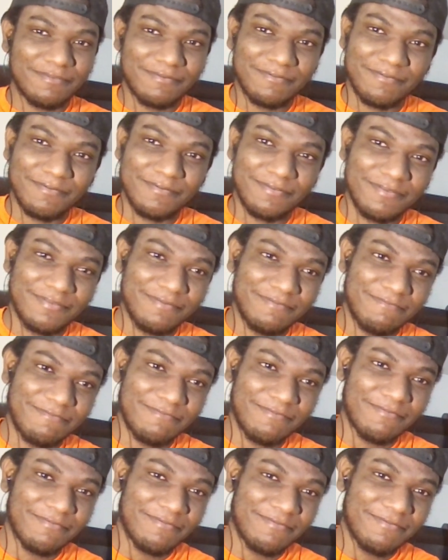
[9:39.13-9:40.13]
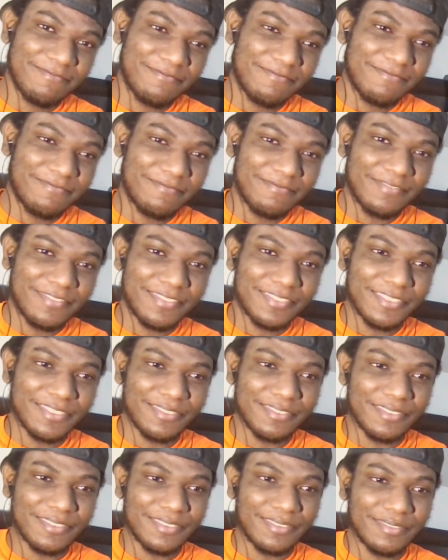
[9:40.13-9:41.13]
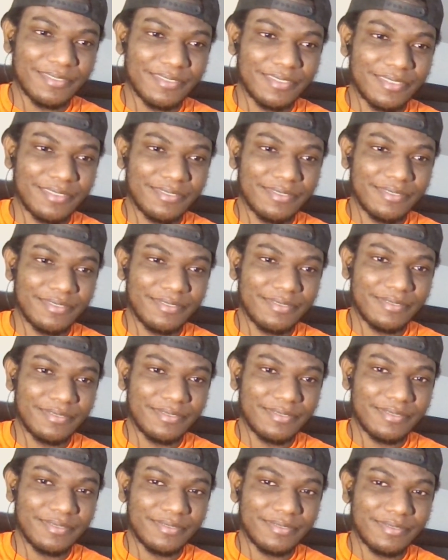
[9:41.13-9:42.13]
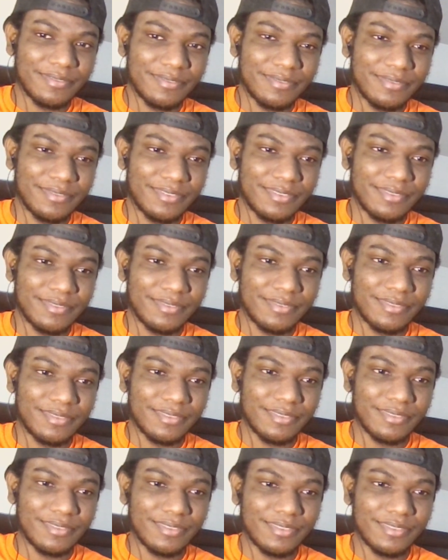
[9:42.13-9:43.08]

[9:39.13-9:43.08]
[no speech]